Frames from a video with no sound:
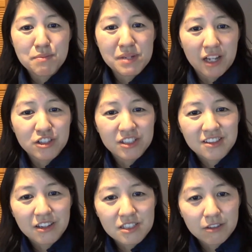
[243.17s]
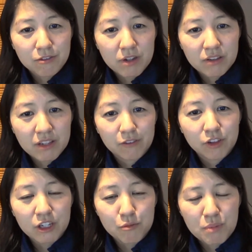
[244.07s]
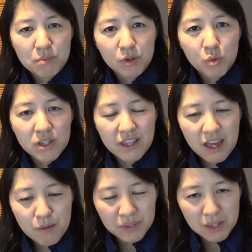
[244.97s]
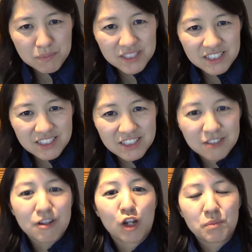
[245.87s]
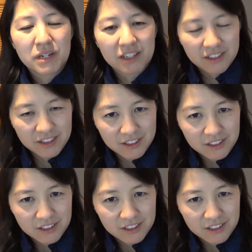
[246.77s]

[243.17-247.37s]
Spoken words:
epidemiologic studies that have looked at people with epilepsy developing